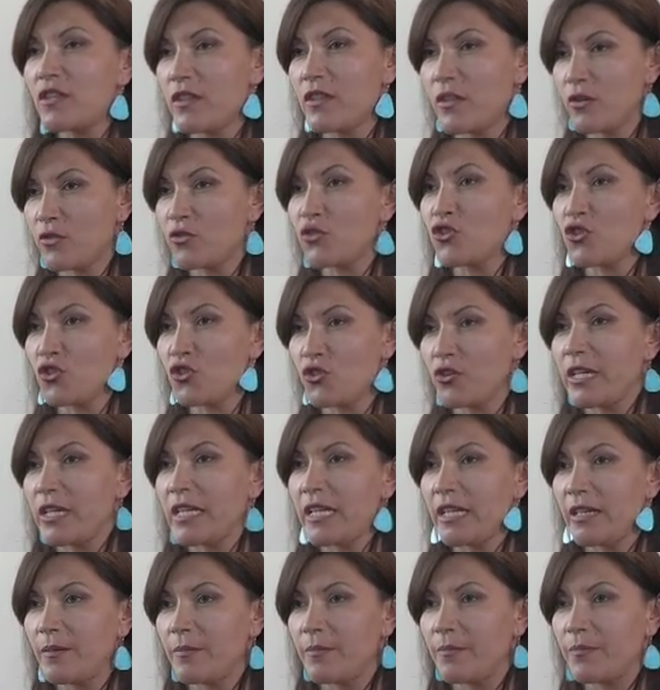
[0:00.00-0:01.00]
their
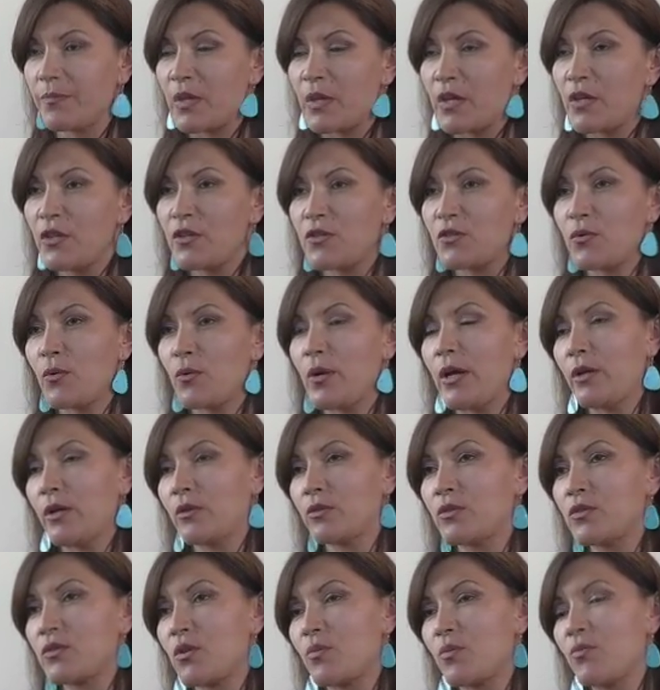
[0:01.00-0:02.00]
journey. So
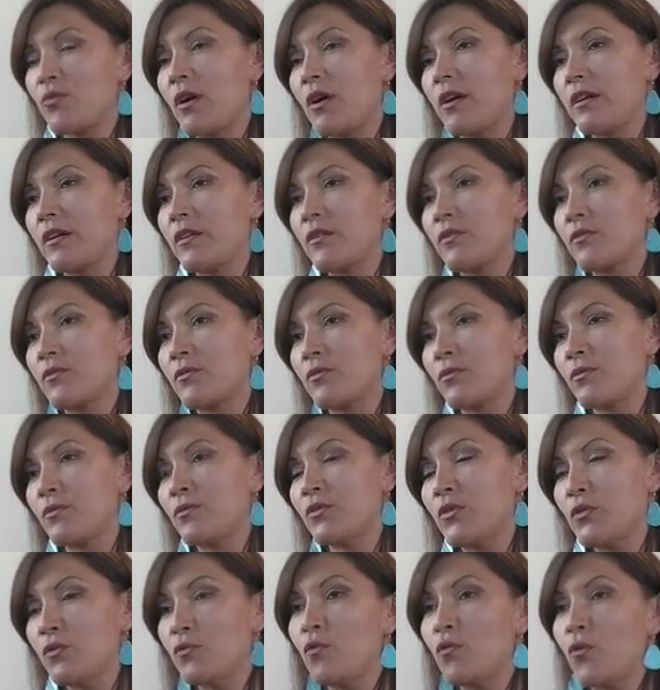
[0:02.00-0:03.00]
elders are brought in through
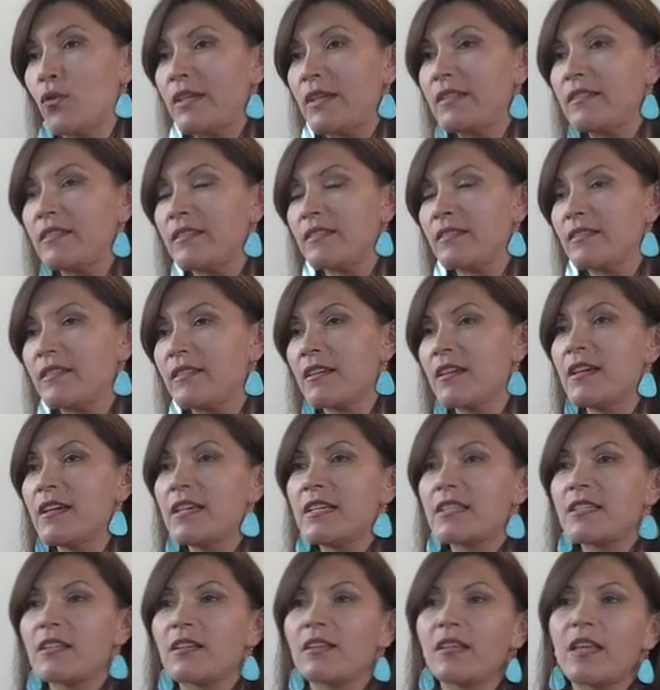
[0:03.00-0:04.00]
New Voices
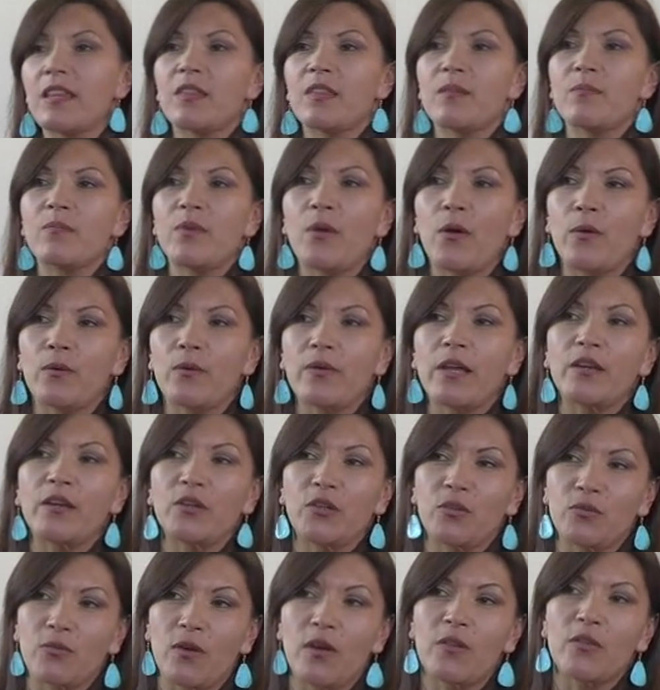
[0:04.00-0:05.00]
to let them know that
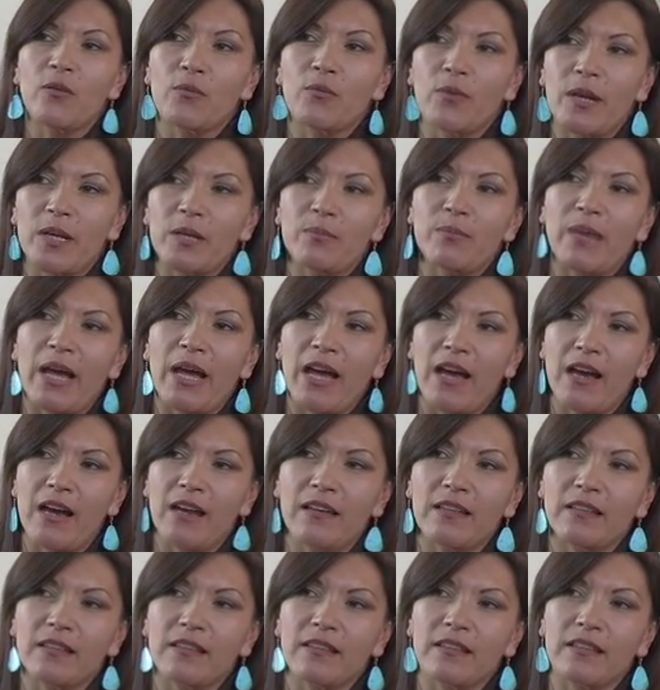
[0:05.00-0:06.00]
you're on the right
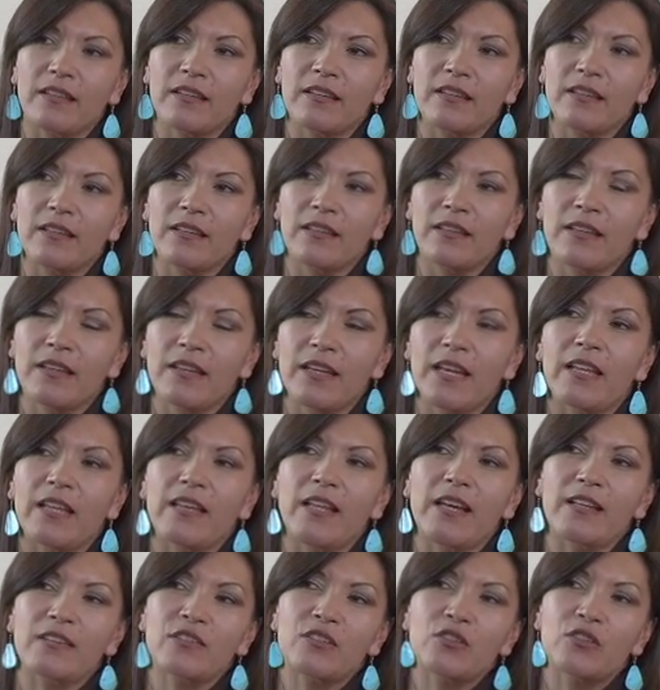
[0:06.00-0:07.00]
path. And
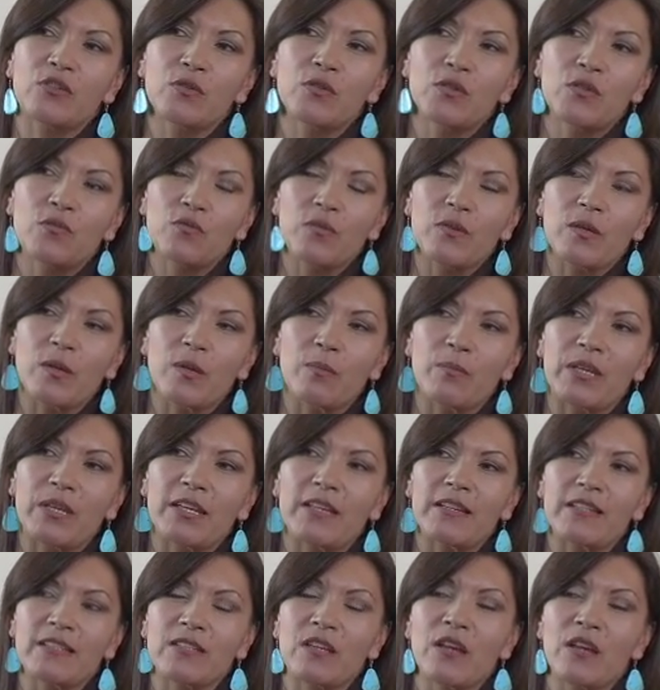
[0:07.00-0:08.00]
that's huge for them,
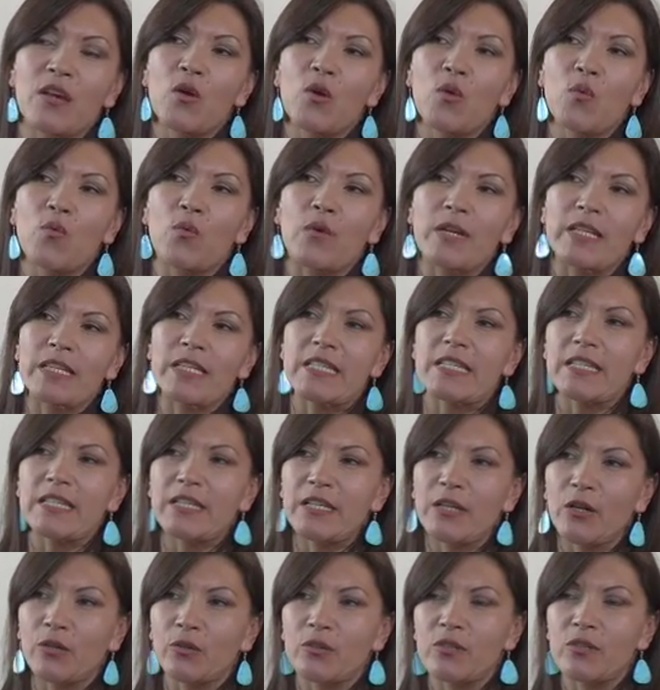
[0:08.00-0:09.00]
because once
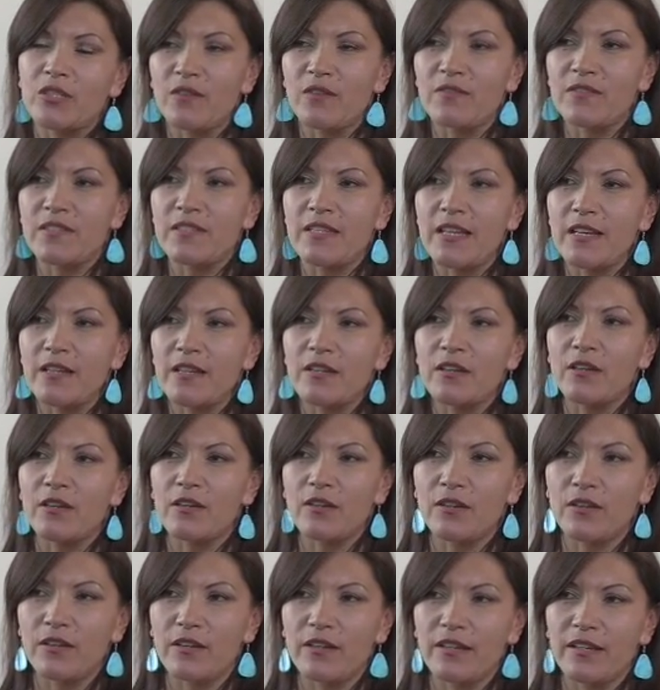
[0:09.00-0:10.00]
the elders have said,
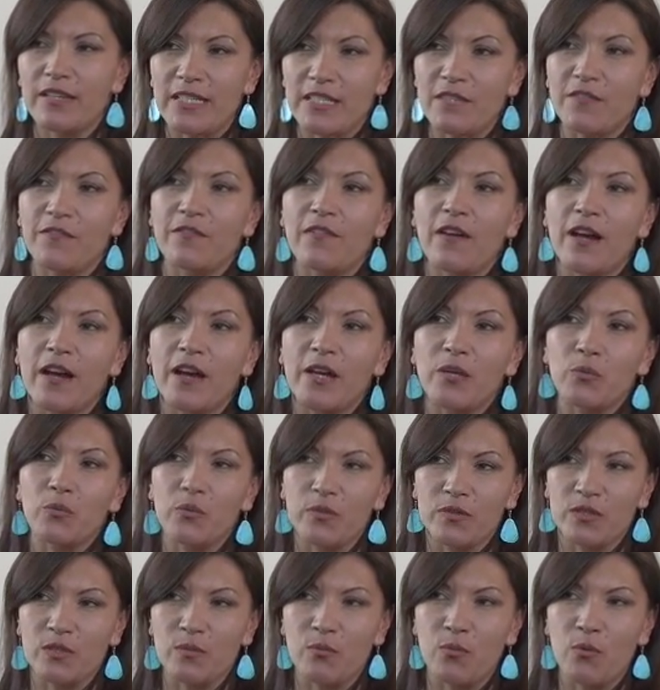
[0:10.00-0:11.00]
it's fine,
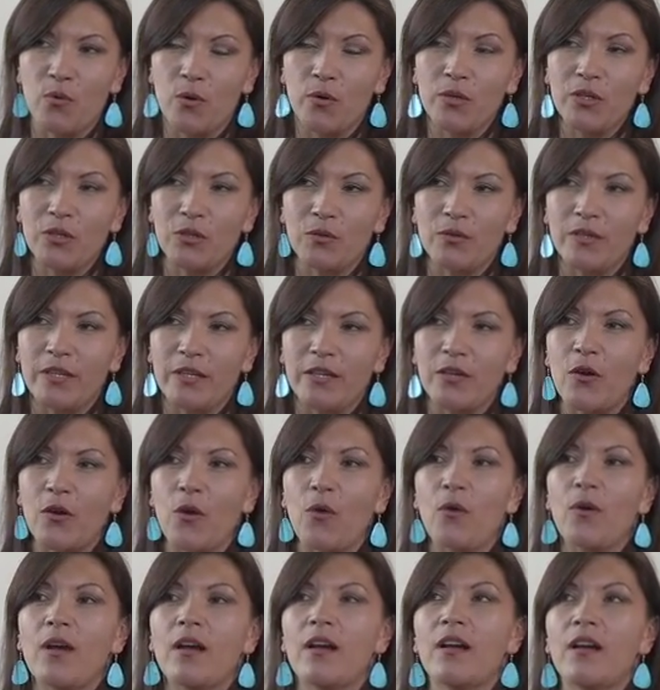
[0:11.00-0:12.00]
we'll support you, they
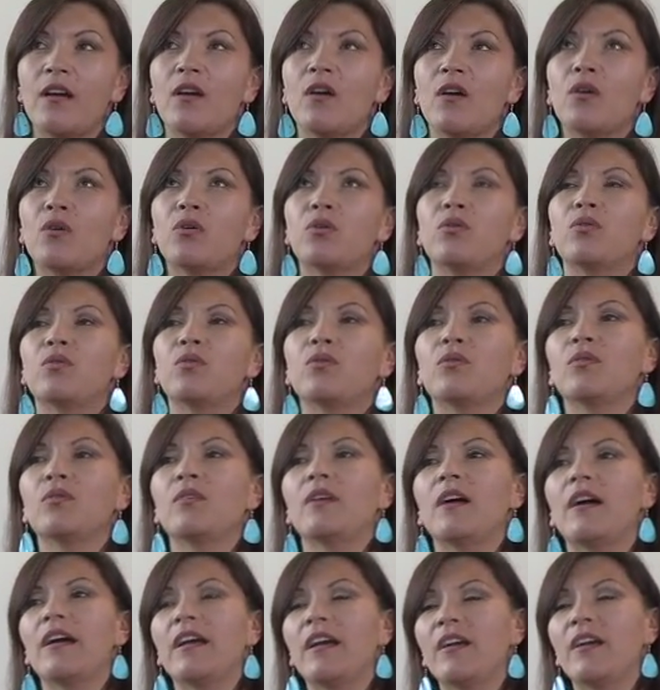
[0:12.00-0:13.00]
go,
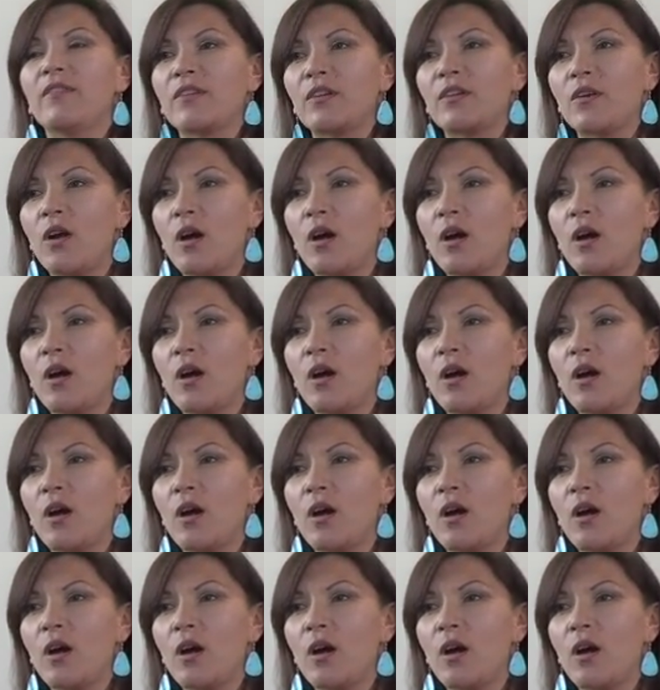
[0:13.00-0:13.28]
I haven't